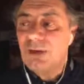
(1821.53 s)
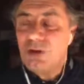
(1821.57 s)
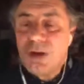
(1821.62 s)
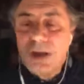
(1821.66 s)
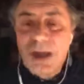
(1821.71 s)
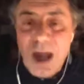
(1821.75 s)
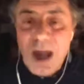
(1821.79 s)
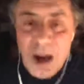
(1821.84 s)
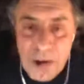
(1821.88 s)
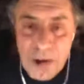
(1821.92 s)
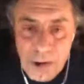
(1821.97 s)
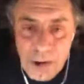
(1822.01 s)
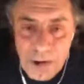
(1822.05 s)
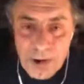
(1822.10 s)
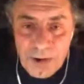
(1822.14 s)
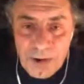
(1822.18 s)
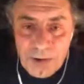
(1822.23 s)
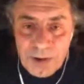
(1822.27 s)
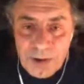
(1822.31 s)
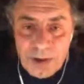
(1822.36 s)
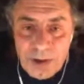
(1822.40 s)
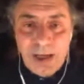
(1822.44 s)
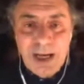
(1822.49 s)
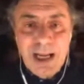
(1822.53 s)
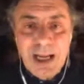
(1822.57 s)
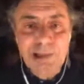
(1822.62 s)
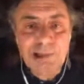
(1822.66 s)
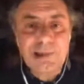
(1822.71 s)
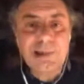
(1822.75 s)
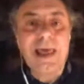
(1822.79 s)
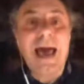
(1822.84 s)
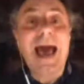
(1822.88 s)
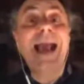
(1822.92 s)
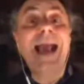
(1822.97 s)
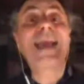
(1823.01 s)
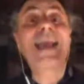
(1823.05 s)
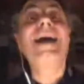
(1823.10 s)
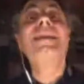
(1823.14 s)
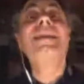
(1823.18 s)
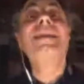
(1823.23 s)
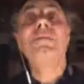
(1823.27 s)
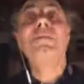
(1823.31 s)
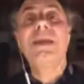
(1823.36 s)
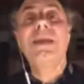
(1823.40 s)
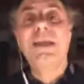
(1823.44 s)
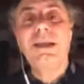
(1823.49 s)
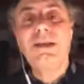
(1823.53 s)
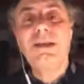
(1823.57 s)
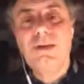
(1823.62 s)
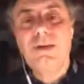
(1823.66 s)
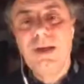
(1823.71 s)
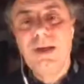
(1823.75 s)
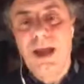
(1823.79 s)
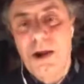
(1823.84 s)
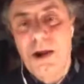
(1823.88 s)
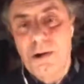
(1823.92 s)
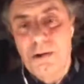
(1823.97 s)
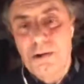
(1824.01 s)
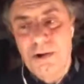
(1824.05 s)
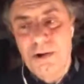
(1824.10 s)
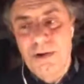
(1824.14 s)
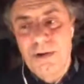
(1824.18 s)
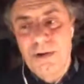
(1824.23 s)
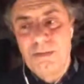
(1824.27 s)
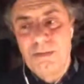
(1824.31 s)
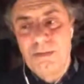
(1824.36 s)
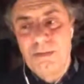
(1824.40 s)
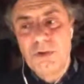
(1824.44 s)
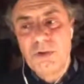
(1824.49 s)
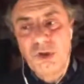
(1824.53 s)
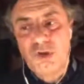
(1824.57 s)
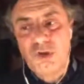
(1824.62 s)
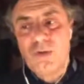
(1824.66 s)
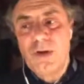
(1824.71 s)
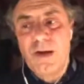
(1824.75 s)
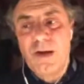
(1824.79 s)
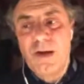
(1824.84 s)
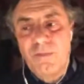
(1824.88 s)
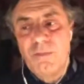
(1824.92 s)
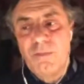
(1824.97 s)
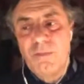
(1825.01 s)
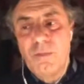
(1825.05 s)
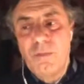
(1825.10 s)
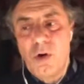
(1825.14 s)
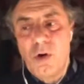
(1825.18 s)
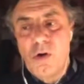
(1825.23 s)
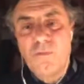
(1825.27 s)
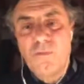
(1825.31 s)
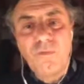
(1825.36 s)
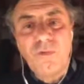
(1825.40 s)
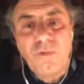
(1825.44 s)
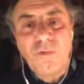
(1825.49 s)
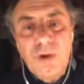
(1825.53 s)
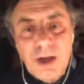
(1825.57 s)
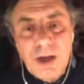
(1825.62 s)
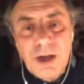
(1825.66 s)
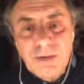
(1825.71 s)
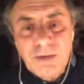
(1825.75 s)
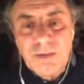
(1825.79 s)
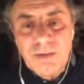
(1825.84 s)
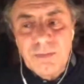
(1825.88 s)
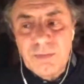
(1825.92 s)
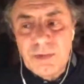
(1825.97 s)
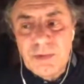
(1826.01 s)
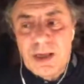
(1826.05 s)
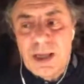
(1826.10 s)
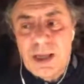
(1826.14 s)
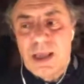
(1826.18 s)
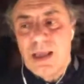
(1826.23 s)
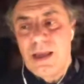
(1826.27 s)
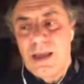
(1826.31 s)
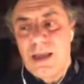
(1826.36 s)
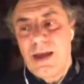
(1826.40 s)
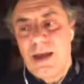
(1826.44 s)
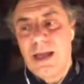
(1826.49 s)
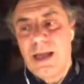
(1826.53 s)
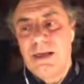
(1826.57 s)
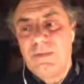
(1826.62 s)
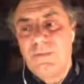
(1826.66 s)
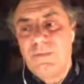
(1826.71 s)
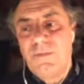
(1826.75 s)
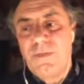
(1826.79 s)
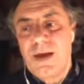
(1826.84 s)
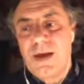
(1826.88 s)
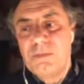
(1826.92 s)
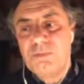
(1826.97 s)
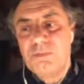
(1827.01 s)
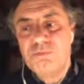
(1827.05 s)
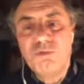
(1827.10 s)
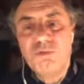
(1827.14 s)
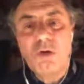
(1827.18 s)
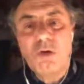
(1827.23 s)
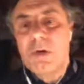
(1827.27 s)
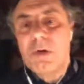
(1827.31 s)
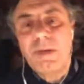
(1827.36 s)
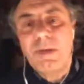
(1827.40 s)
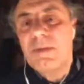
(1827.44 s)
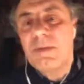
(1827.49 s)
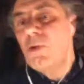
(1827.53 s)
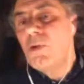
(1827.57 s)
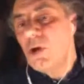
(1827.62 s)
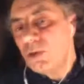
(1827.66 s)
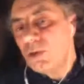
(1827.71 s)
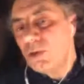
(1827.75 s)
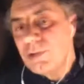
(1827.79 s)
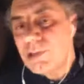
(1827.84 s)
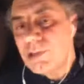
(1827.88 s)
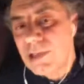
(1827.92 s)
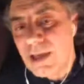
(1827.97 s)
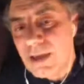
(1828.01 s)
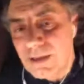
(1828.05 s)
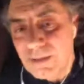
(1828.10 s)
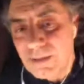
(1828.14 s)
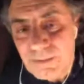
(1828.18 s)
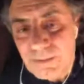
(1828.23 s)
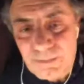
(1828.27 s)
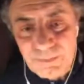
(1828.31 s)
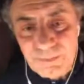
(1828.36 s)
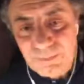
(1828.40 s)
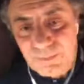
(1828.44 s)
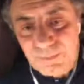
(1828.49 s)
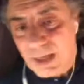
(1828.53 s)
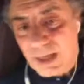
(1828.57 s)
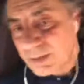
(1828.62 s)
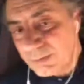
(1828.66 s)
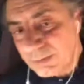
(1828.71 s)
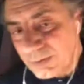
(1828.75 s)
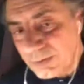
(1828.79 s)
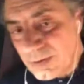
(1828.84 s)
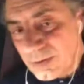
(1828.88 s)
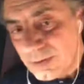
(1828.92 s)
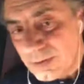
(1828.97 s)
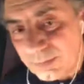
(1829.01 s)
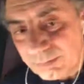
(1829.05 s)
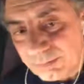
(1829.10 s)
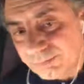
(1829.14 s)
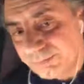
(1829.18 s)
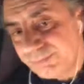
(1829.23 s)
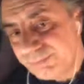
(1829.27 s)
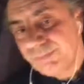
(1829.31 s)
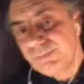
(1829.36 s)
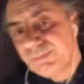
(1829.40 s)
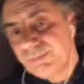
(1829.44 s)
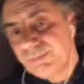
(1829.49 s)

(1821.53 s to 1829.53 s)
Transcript: education, less academic education, but you have more freedom, and in fact probably more to say. I don't know.